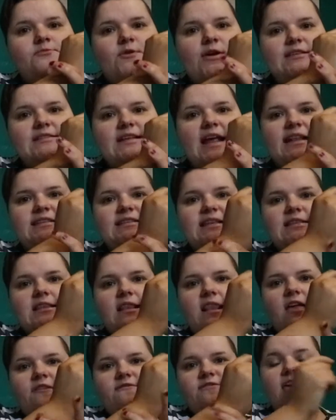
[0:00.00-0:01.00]
bracelet and it says
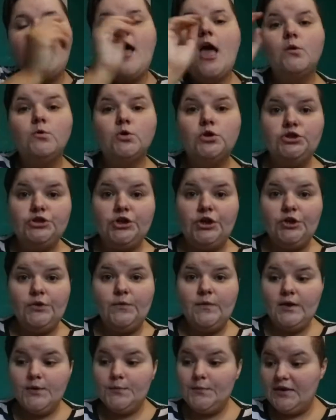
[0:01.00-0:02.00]
love there. I will show
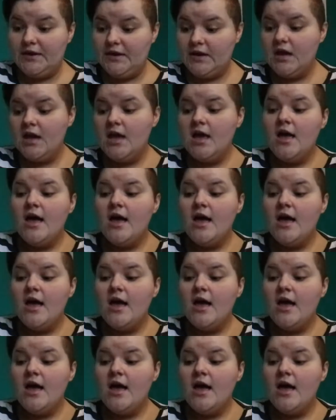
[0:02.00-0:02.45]
you it when